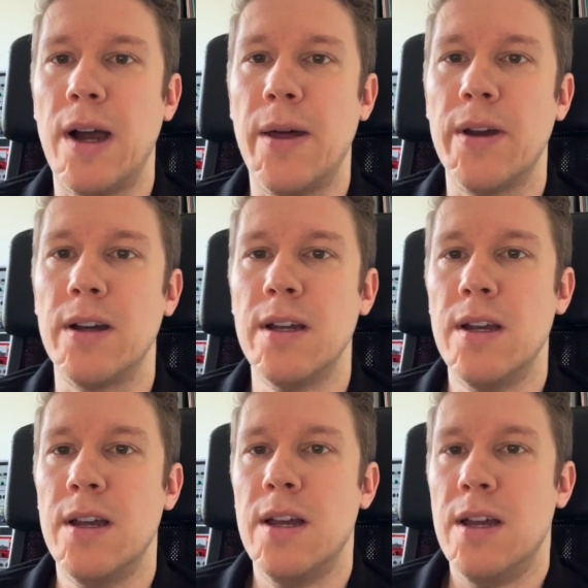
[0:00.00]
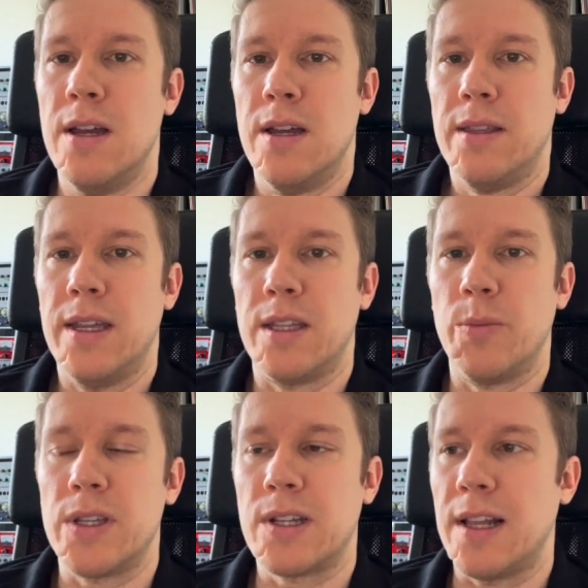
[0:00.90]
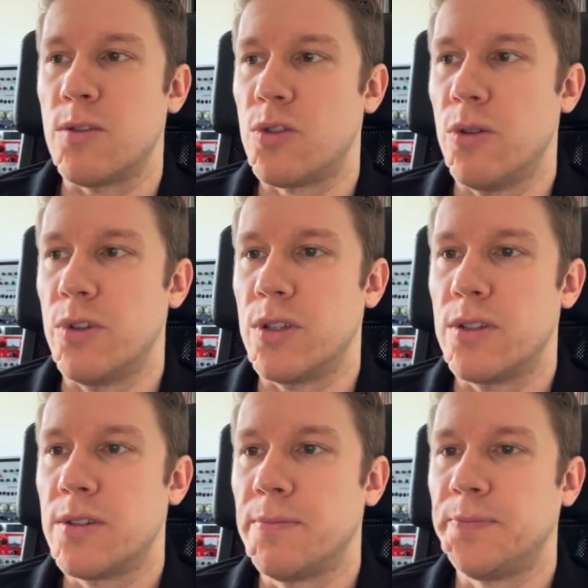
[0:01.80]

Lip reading: other database cloud services.